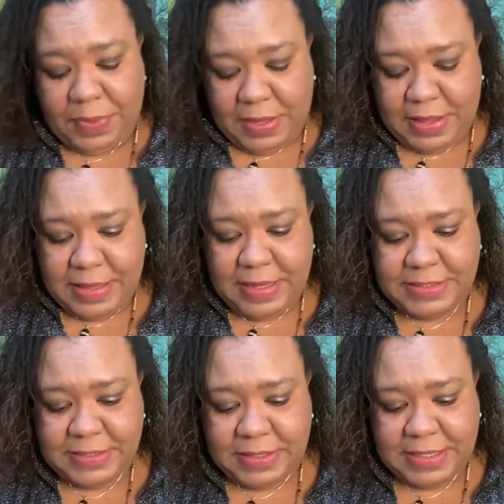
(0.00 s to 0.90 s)

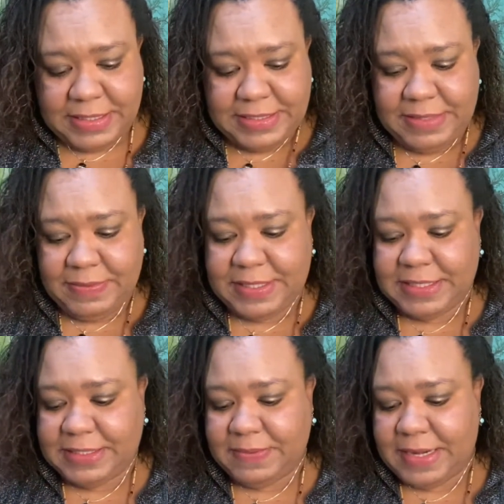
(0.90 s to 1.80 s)
Let's look and see what
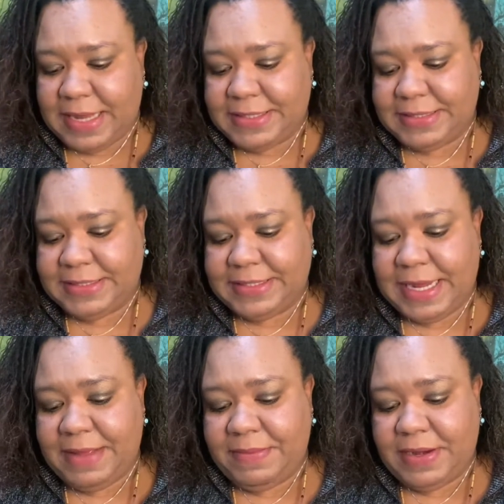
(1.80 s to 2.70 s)
this one has to
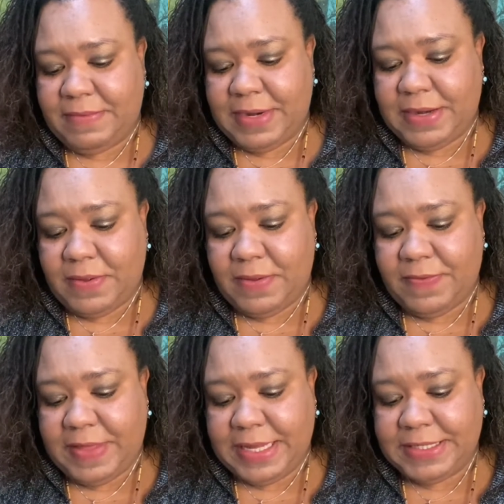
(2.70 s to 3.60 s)
say. I'm going to read the whole
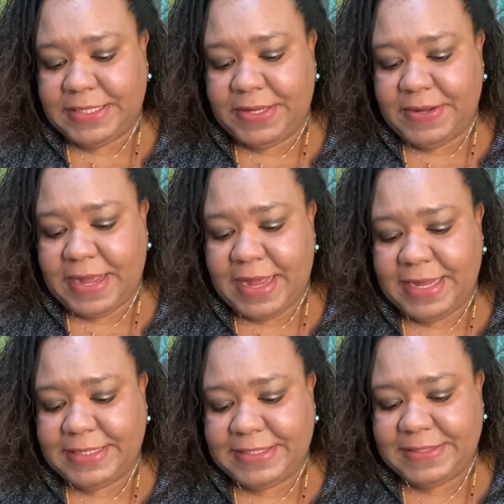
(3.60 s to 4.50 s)
thing to you
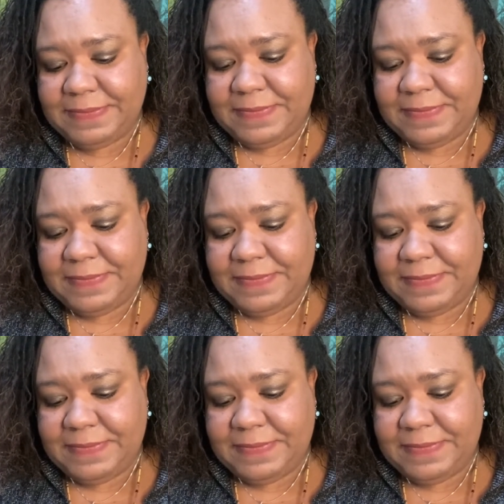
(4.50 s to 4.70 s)
guys.